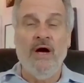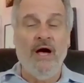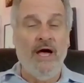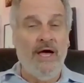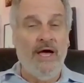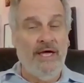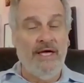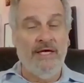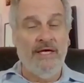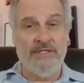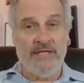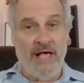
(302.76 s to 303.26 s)
Uh,
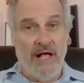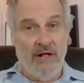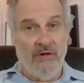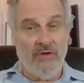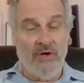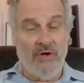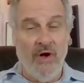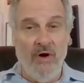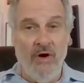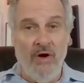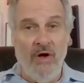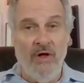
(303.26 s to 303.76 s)
is
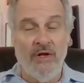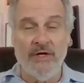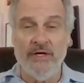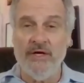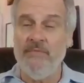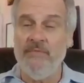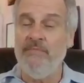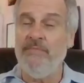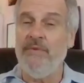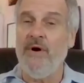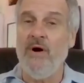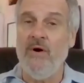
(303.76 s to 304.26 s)
alcohol a
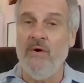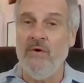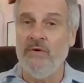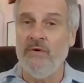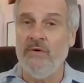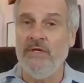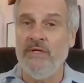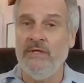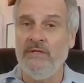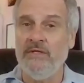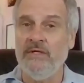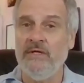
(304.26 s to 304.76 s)

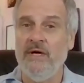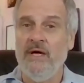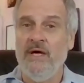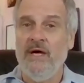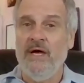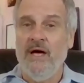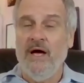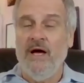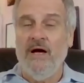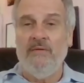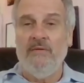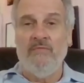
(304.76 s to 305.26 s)
component?
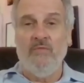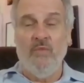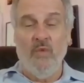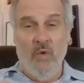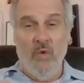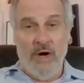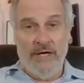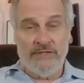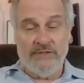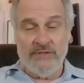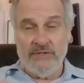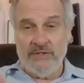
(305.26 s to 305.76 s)
Um,
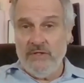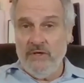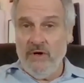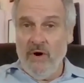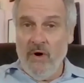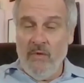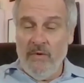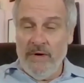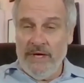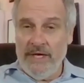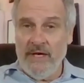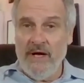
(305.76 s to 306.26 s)
what's
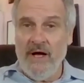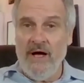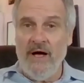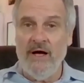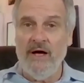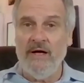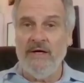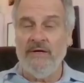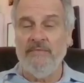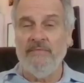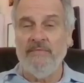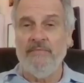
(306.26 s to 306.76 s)
going
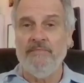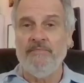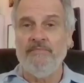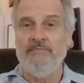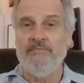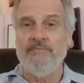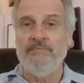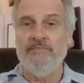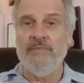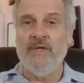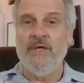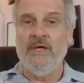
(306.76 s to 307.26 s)
on?
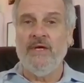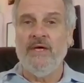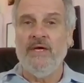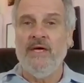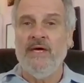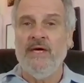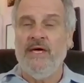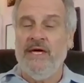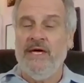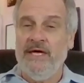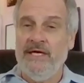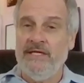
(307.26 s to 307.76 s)

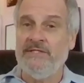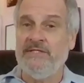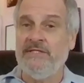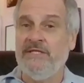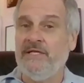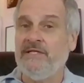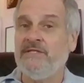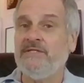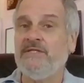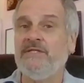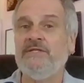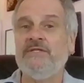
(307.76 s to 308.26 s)
Is
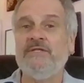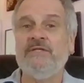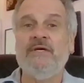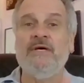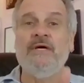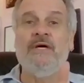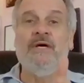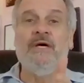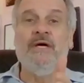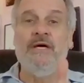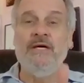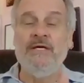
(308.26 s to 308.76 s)
this
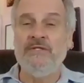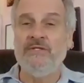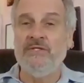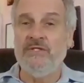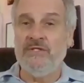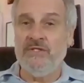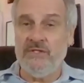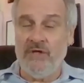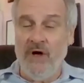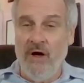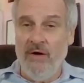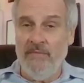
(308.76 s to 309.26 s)

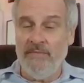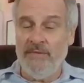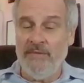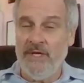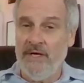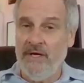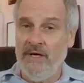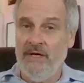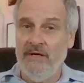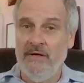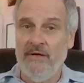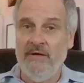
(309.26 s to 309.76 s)

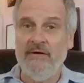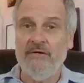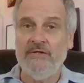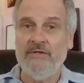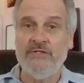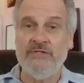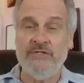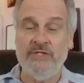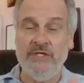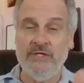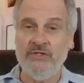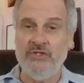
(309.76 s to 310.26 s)
insomnia
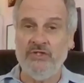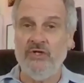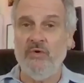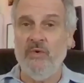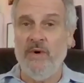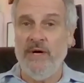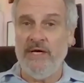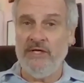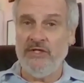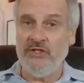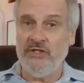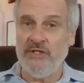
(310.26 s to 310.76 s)

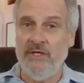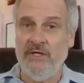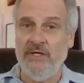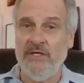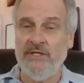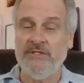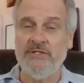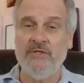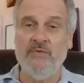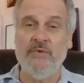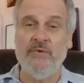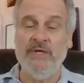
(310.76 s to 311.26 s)
situational?
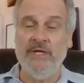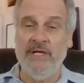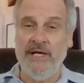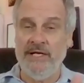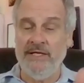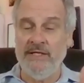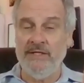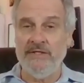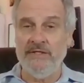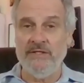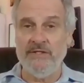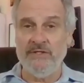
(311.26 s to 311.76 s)
Is it
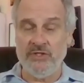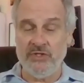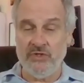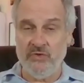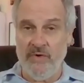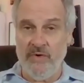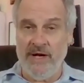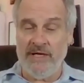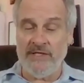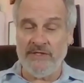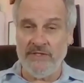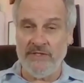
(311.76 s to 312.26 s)
related to
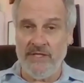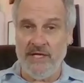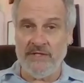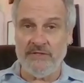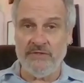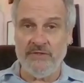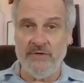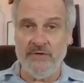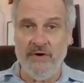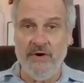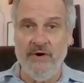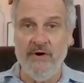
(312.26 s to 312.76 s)
stress
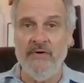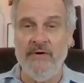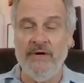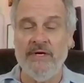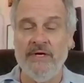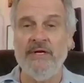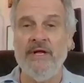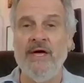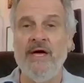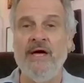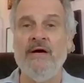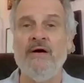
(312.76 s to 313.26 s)
that's
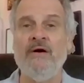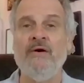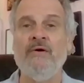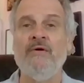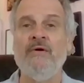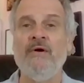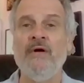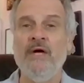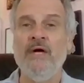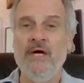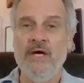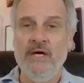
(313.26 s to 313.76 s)
occurring now?
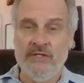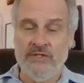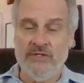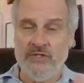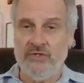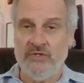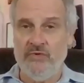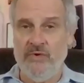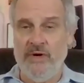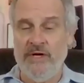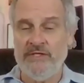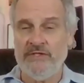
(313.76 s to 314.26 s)

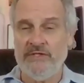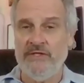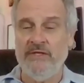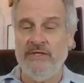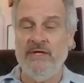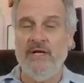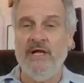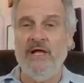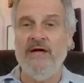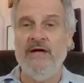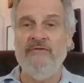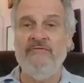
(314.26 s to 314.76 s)
Stress in the
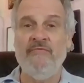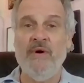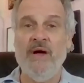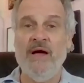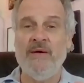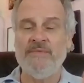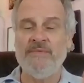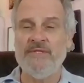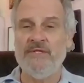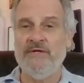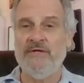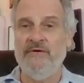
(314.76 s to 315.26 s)
life,
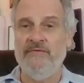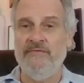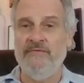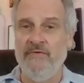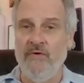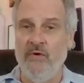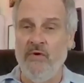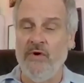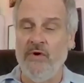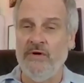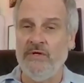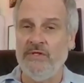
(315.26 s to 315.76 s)
perhaps a
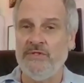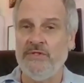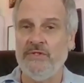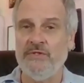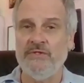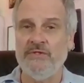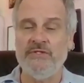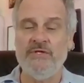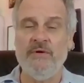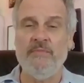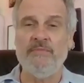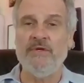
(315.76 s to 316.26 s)
divorce or
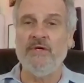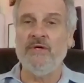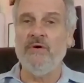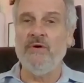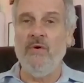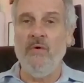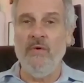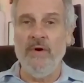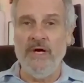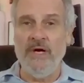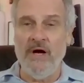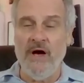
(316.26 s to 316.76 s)
something
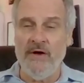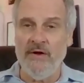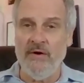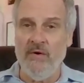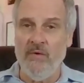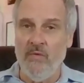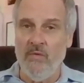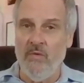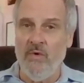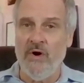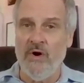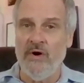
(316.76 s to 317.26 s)
going on at
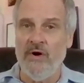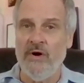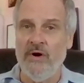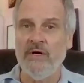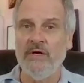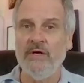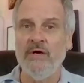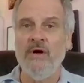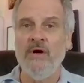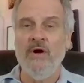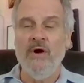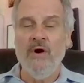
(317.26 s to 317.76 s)
work
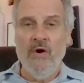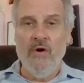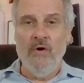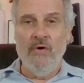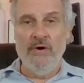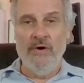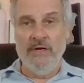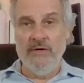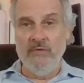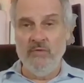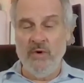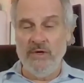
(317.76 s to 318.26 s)

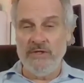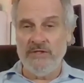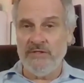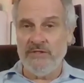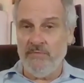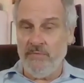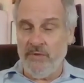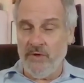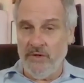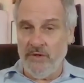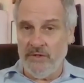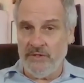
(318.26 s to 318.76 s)
or in one's
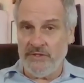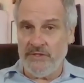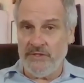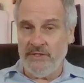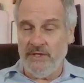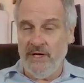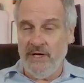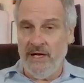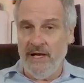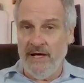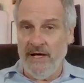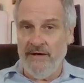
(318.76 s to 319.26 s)

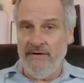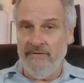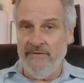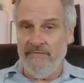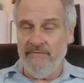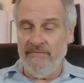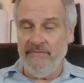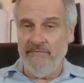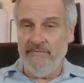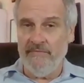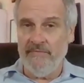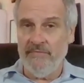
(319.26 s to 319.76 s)
personal life?
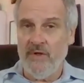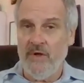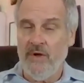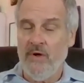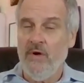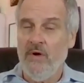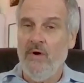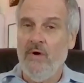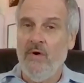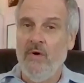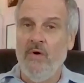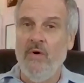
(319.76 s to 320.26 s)

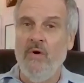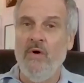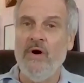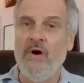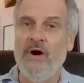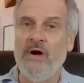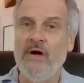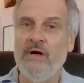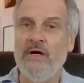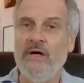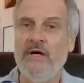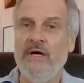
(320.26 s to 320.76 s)

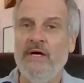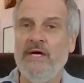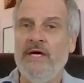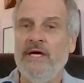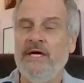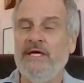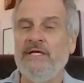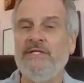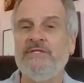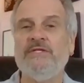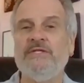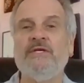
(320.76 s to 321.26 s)
Or
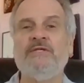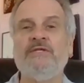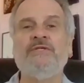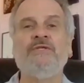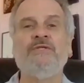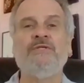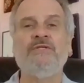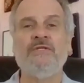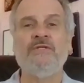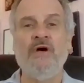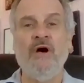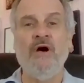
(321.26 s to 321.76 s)
is this
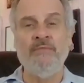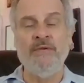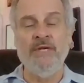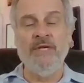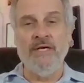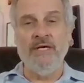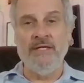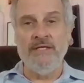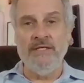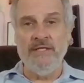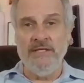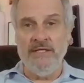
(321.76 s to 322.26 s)

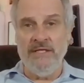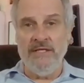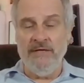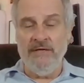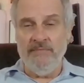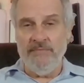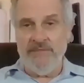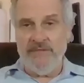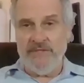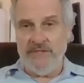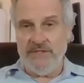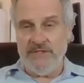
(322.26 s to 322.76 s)
insomnia
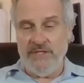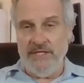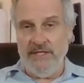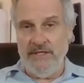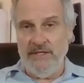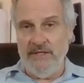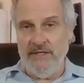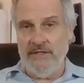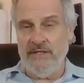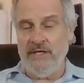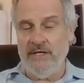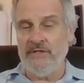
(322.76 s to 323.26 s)
deep
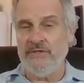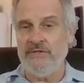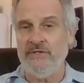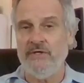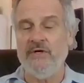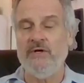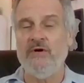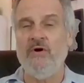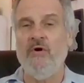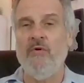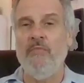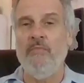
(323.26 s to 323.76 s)
seated? Does
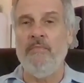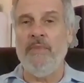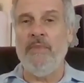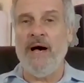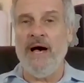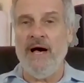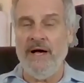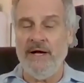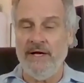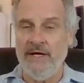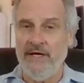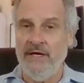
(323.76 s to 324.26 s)
it go
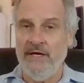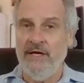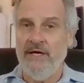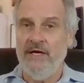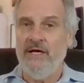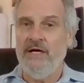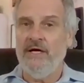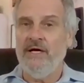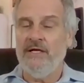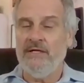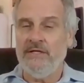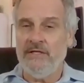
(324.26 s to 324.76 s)
back
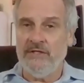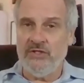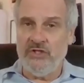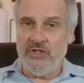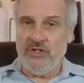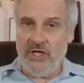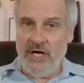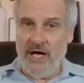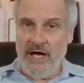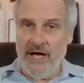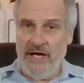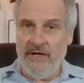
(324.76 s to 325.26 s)
to
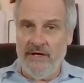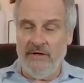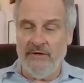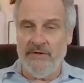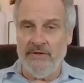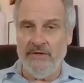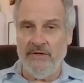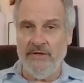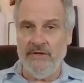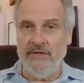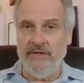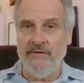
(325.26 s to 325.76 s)

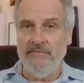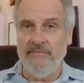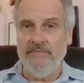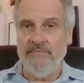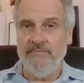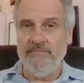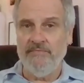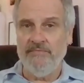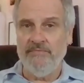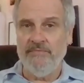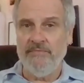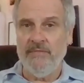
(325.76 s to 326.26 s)
childhood?
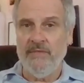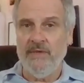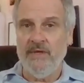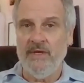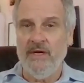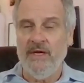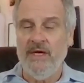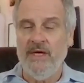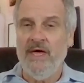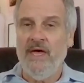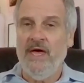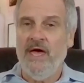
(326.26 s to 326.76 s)

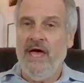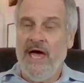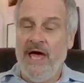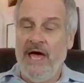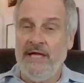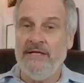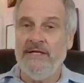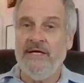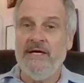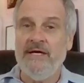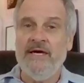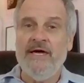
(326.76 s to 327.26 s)

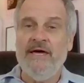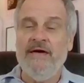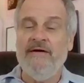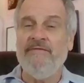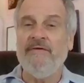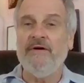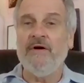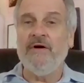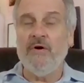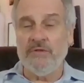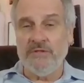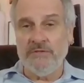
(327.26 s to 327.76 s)
And if
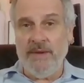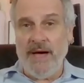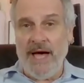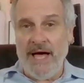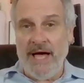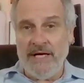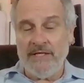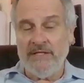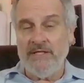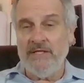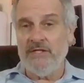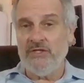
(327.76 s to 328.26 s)
it goes
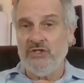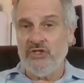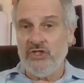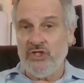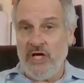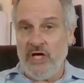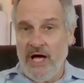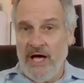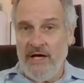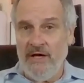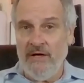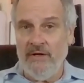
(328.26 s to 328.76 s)
back to
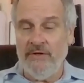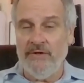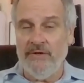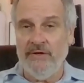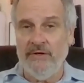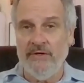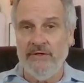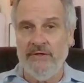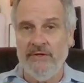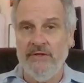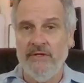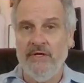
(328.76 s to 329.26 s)

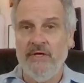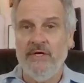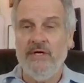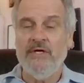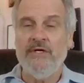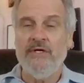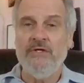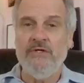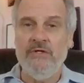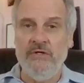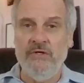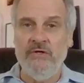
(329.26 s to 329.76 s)
childhood,
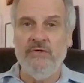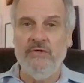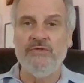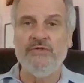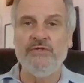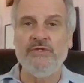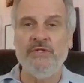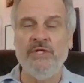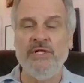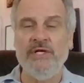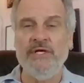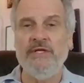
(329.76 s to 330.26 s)

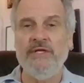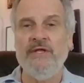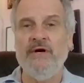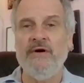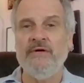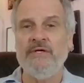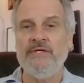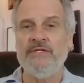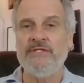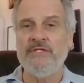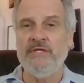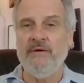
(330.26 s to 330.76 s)
usually there
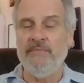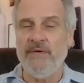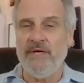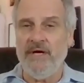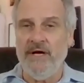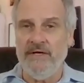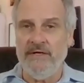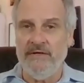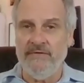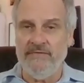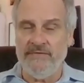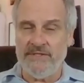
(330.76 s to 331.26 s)
is some
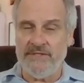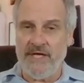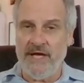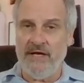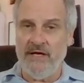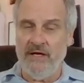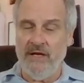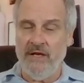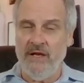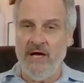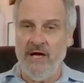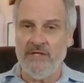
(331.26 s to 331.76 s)
kind of
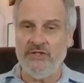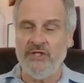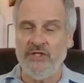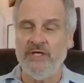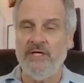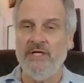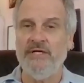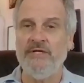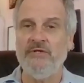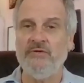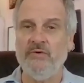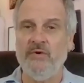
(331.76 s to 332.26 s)

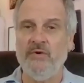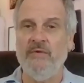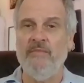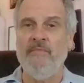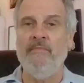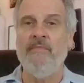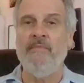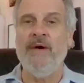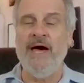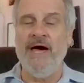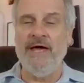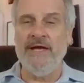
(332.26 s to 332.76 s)
psychologically
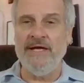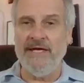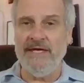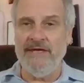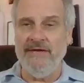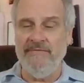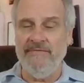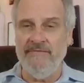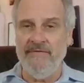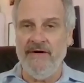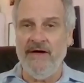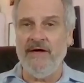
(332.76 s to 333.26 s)
traumatic
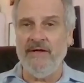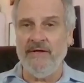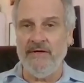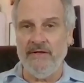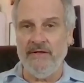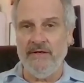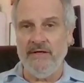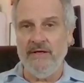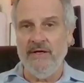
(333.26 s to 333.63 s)
event